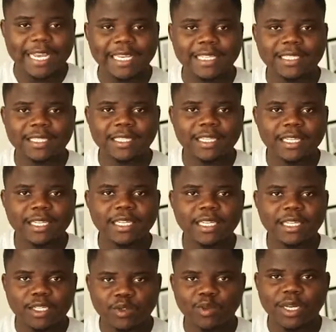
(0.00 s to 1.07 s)
days
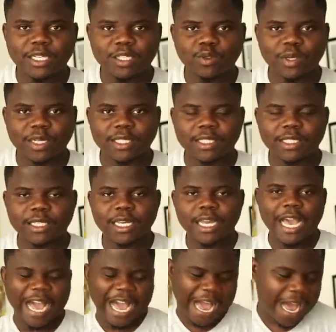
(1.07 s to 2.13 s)
in twenty twenty.
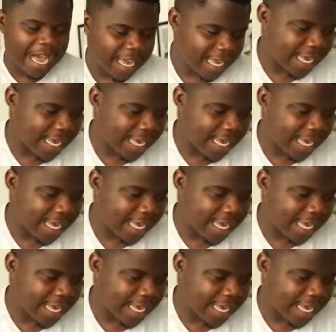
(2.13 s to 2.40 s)
I